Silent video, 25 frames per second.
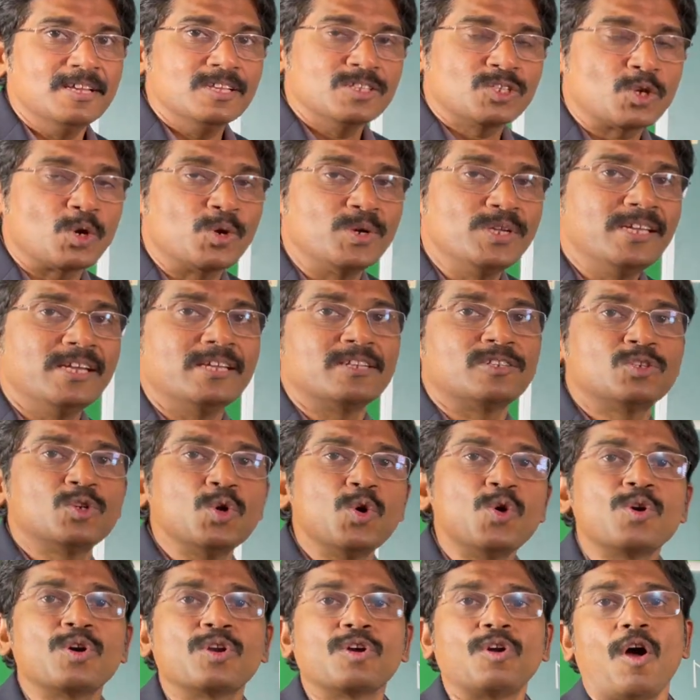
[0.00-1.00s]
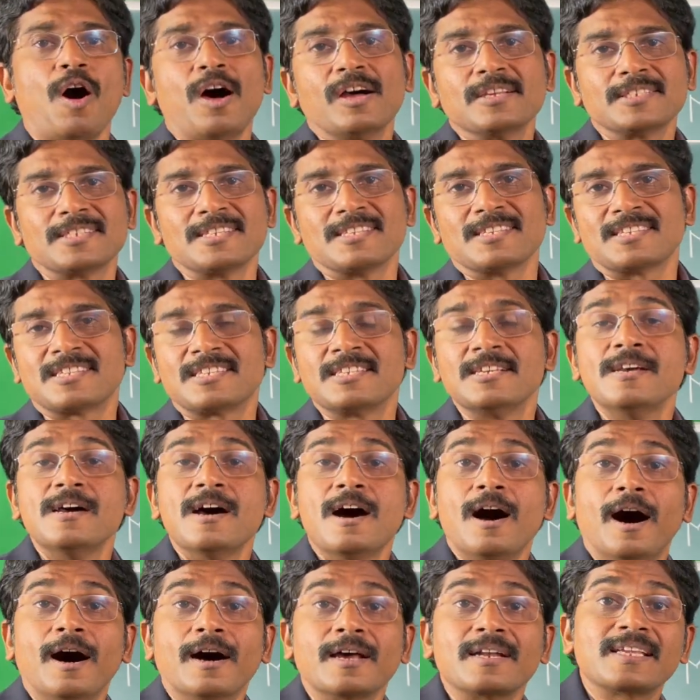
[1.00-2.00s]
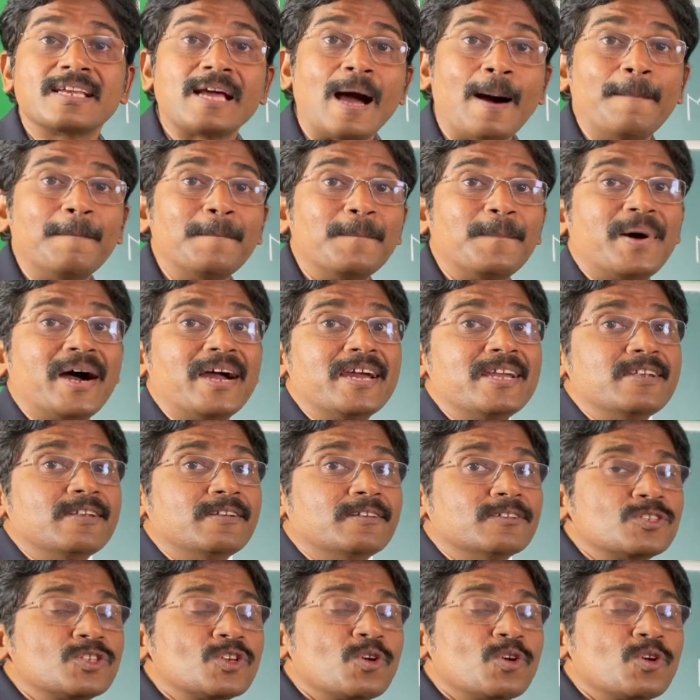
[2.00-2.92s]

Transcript: So here two clauses are combined.